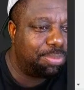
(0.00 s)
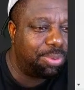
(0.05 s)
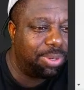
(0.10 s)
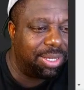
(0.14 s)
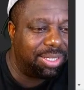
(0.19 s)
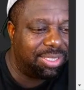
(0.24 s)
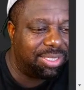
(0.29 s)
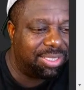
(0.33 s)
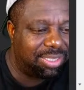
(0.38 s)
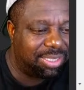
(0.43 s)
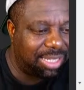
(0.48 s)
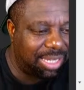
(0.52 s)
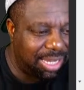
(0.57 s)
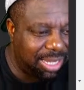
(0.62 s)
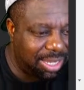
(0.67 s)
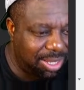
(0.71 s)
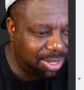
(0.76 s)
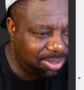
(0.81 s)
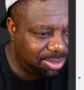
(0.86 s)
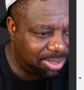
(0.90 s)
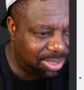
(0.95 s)
boy
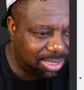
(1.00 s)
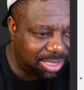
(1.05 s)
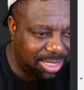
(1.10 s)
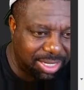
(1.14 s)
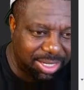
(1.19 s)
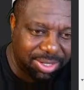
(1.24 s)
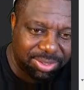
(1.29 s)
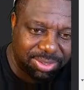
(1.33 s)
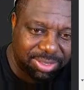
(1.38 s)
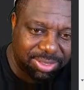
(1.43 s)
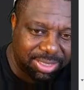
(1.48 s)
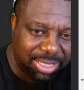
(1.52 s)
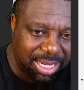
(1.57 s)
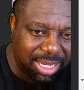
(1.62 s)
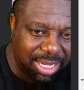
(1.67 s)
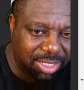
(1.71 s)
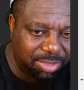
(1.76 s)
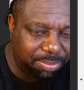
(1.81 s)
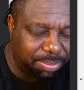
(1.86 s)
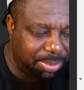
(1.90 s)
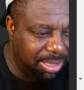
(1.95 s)
sells
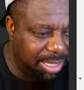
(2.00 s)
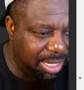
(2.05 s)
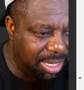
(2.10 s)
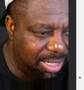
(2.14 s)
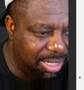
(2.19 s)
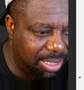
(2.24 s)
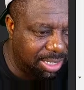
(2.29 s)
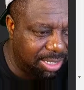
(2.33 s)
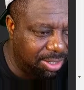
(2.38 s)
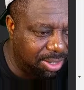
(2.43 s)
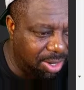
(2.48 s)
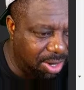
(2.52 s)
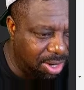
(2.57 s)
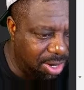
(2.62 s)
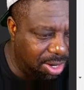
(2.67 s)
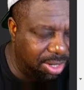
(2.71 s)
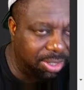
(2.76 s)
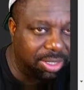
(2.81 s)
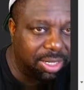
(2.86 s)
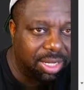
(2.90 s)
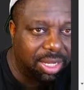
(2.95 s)
beyond that
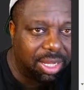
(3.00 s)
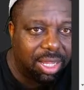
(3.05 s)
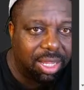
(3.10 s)
arc.